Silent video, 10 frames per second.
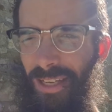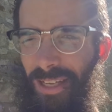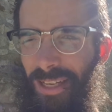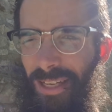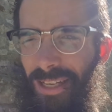
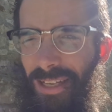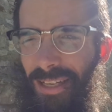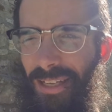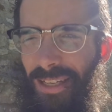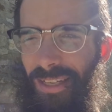
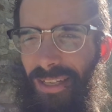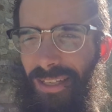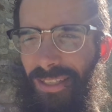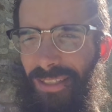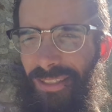
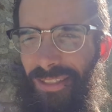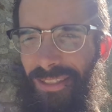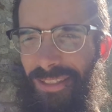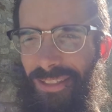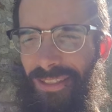And
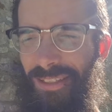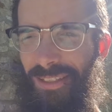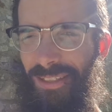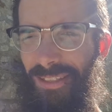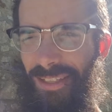
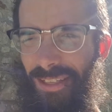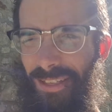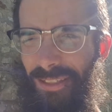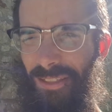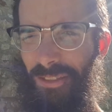then
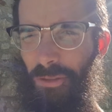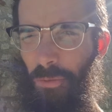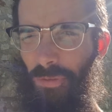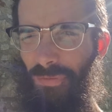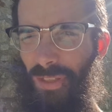I got
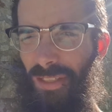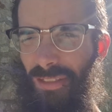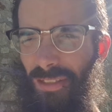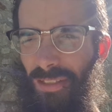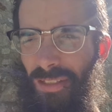to a
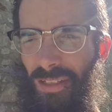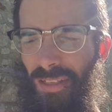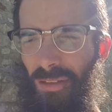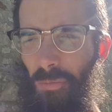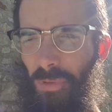fence,
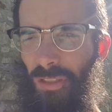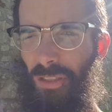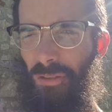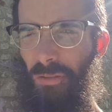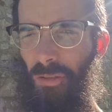which I
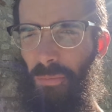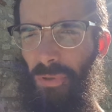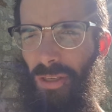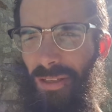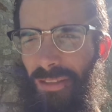could not
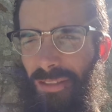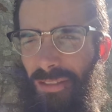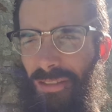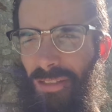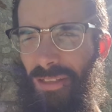pass.